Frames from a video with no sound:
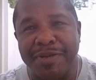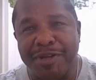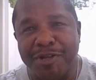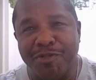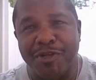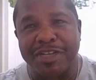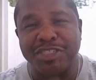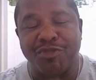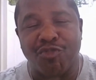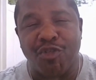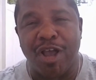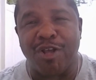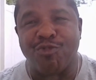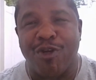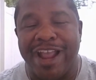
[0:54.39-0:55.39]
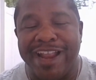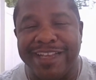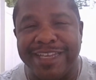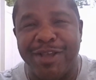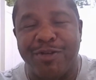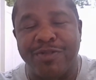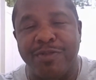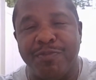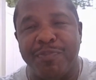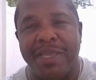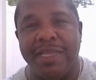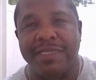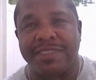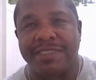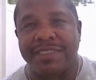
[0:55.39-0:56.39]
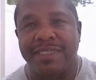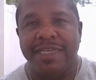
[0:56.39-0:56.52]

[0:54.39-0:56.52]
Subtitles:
Restaurant right there on the beach.